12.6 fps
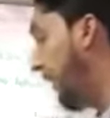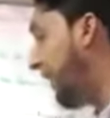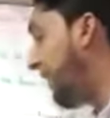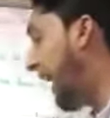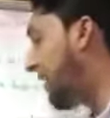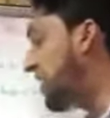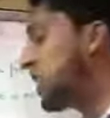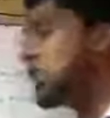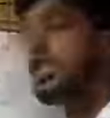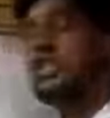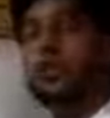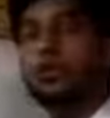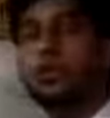
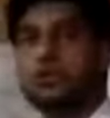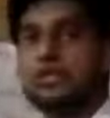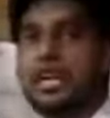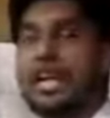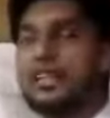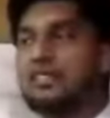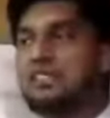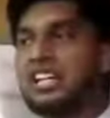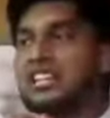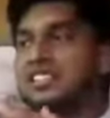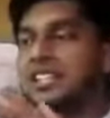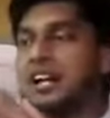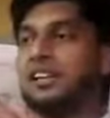Taxation use and the
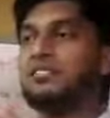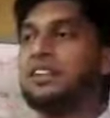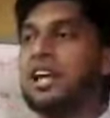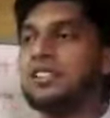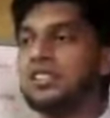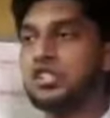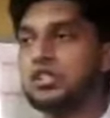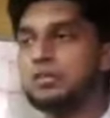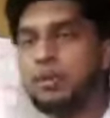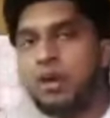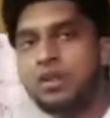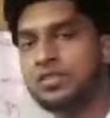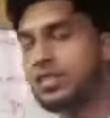various kind of taxation
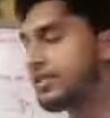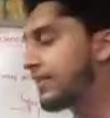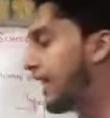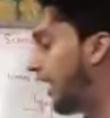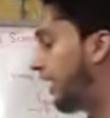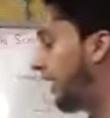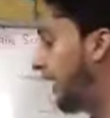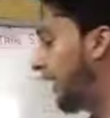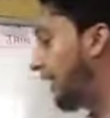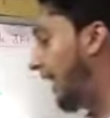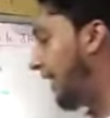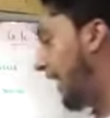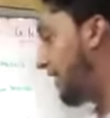policies there
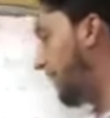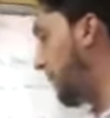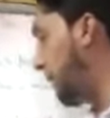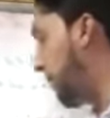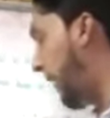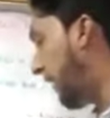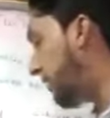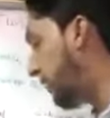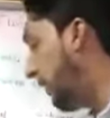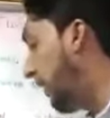that has an impact.